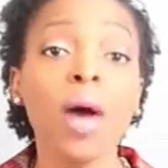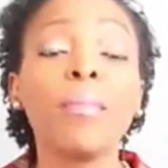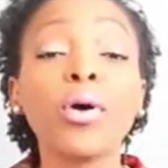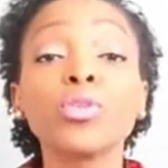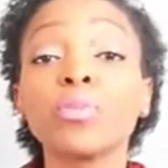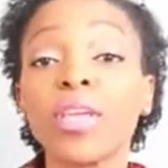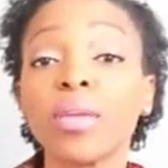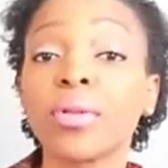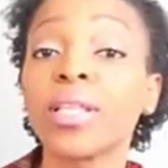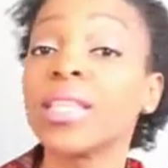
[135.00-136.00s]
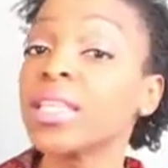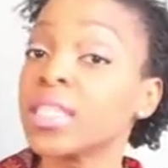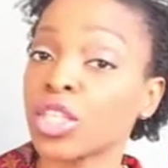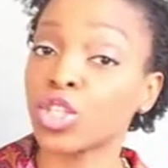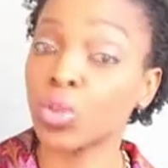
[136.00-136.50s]
Most people in these
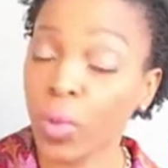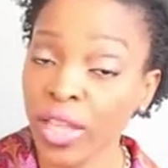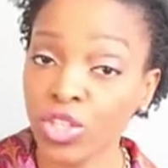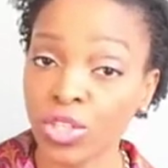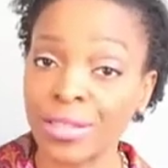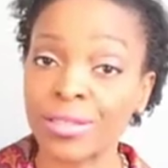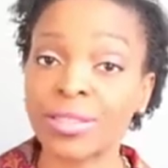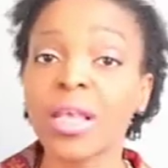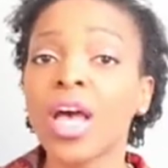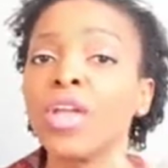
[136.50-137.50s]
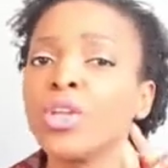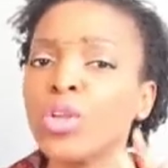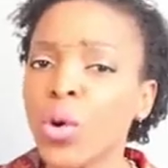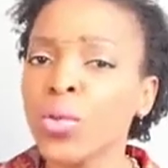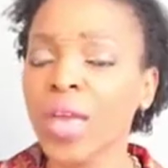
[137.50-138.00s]
situations
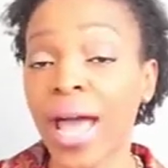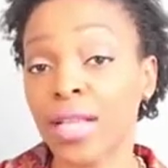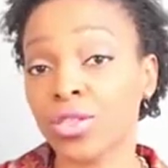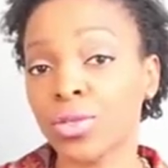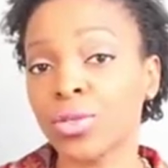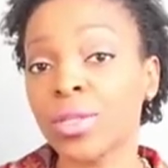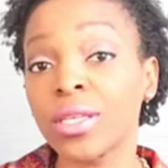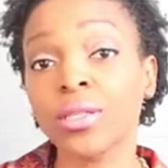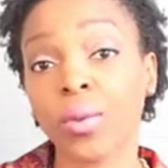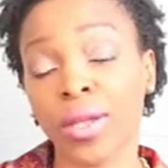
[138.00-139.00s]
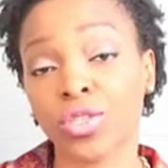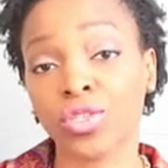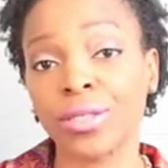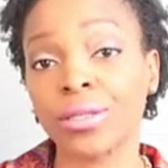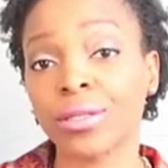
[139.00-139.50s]
know the answer to these
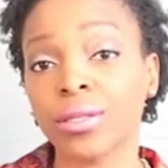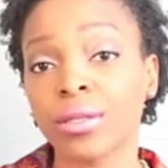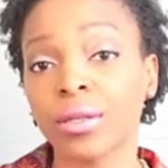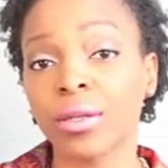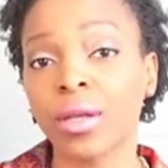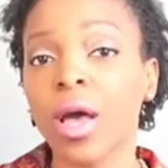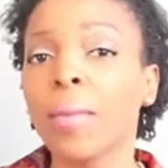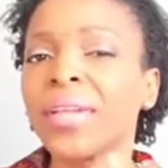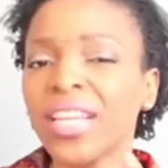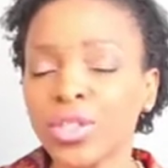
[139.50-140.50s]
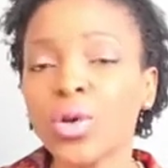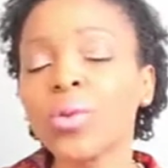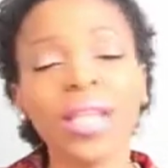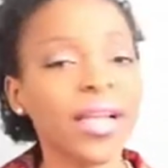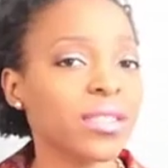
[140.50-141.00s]
questions, but they
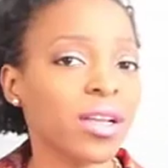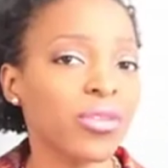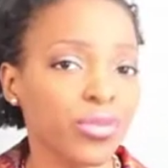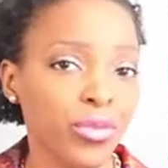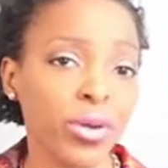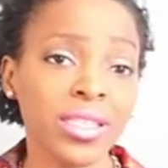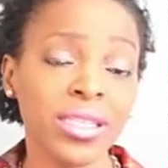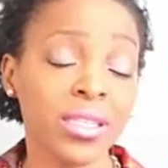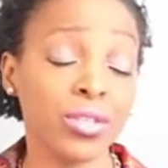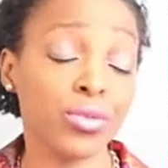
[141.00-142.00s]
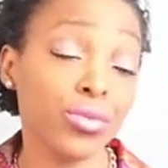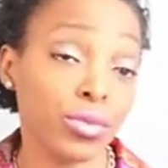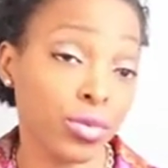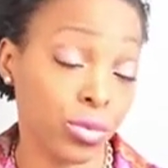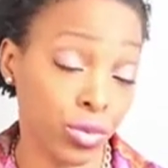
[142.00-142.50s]
don't like to confront this
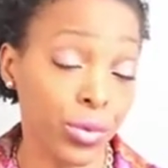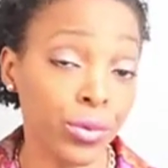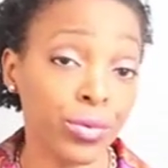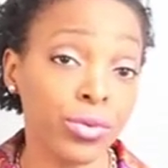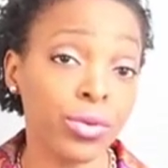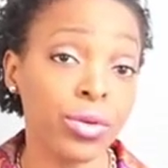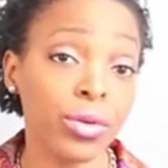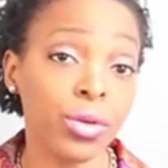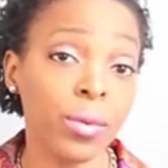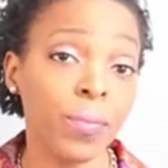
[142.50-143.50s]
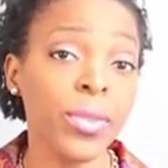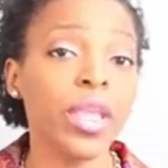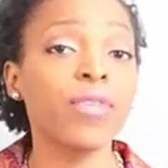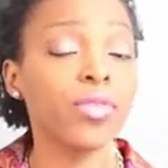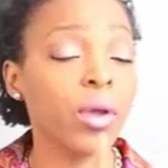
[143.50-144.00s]
truth.
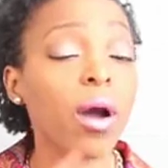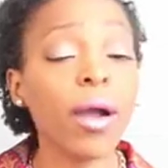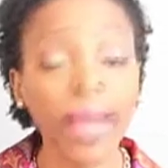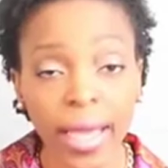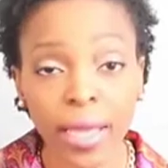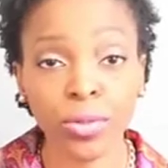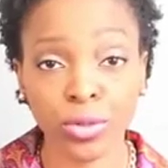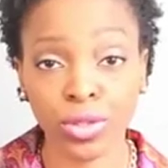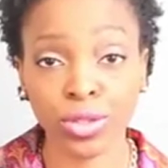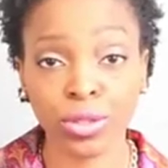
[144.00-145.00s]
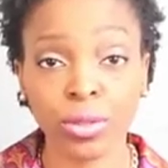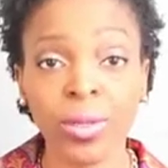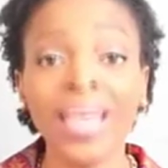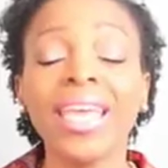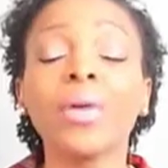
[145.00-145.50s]
If you are able to,
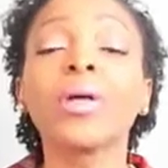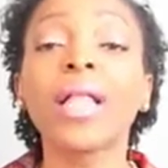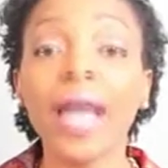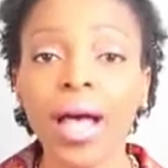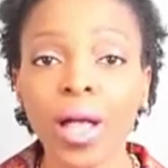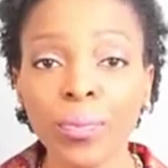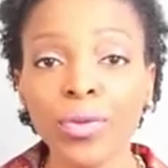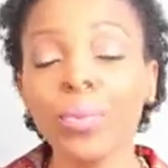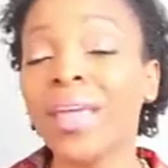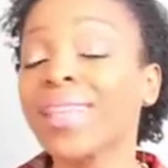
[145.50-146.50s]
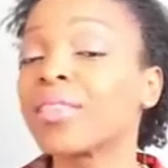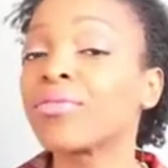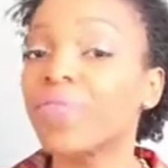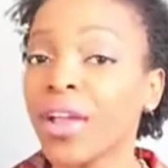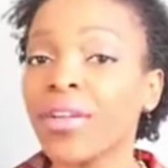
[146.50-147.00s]
it will help you make the
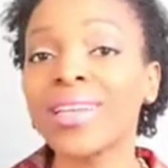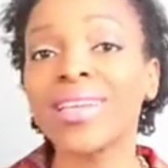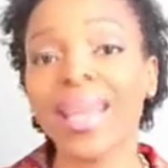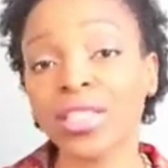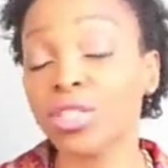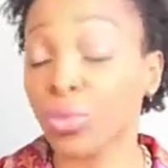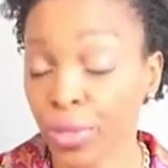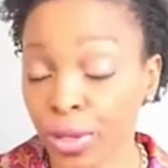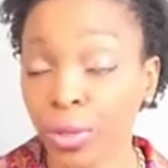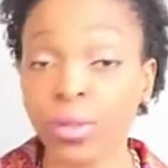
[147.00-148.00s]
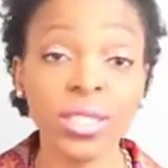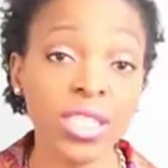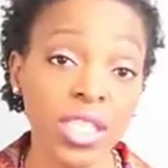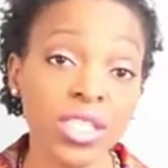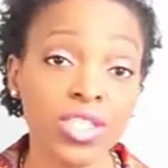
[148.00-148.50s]
very next critical
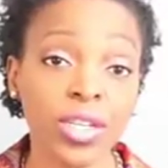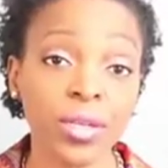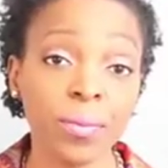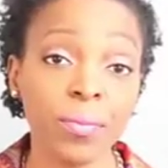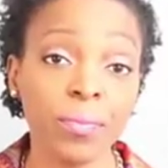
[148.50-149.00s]
decision.